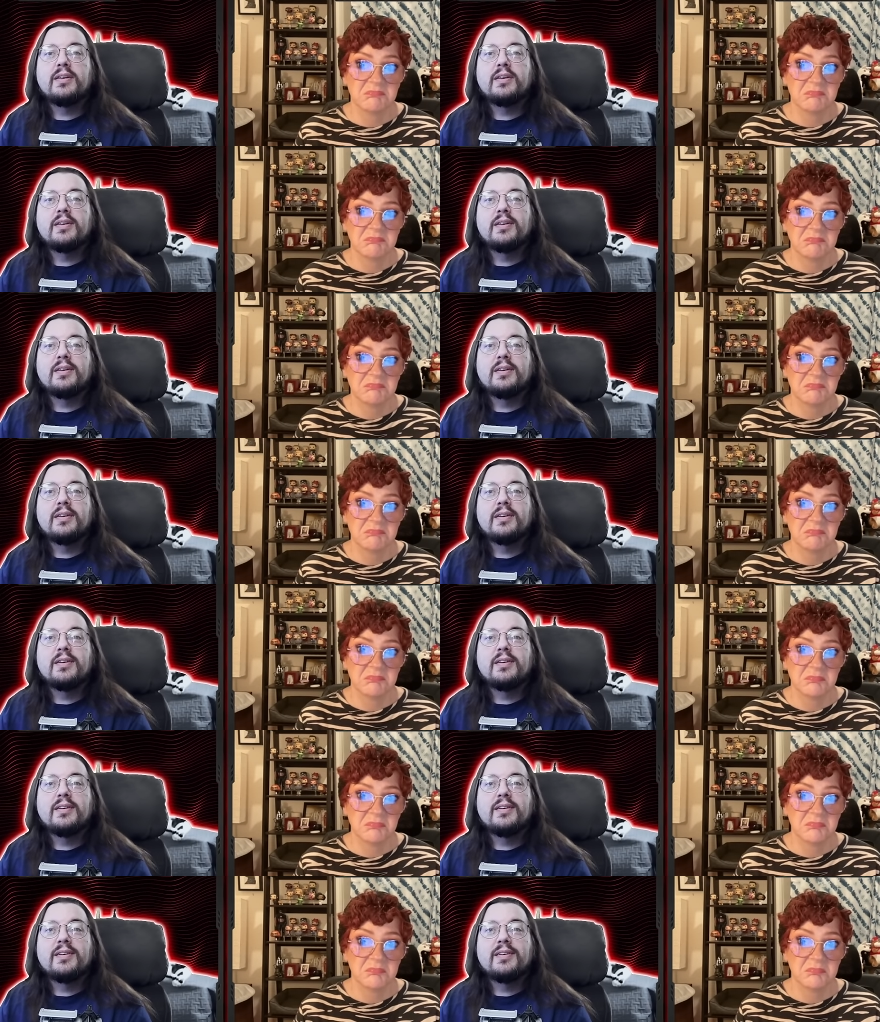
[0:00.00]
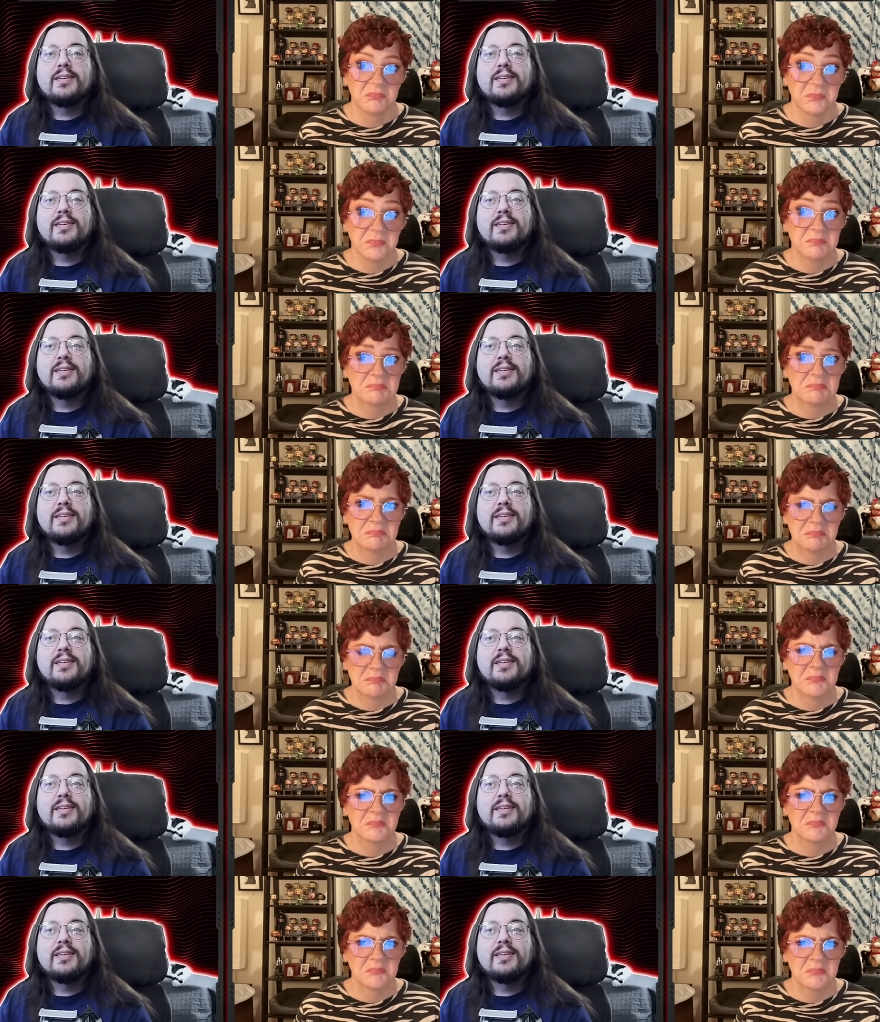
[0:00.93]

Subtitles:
[no speech]